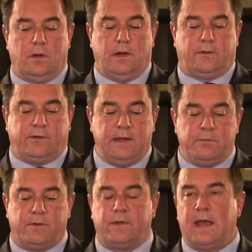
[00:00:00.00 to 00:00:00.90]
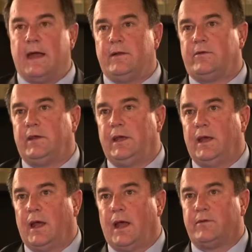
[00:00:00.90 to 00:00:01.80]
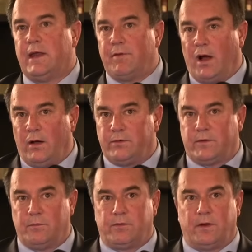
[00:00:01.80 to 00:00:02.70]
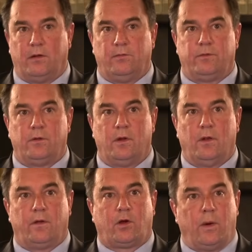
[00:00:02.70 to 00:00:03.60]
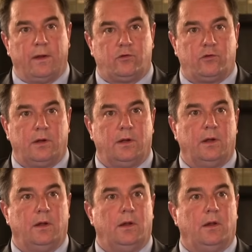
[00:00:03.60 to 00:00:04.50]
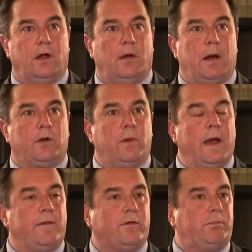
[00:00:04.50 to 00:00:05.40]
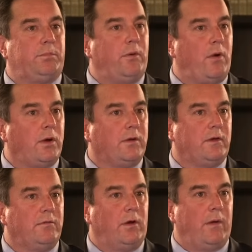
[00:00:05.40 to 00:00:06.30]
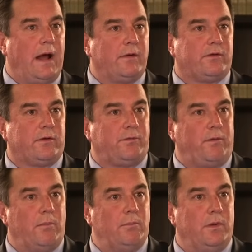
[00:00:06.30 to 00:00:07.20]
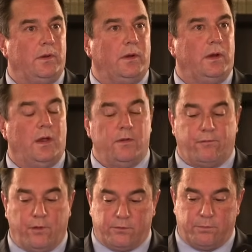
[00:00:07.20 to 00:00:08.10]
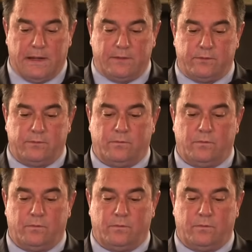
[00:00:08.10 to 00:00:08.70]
It seems that the ANC has never asked themselves the question about where this prerogative arises from in the first place.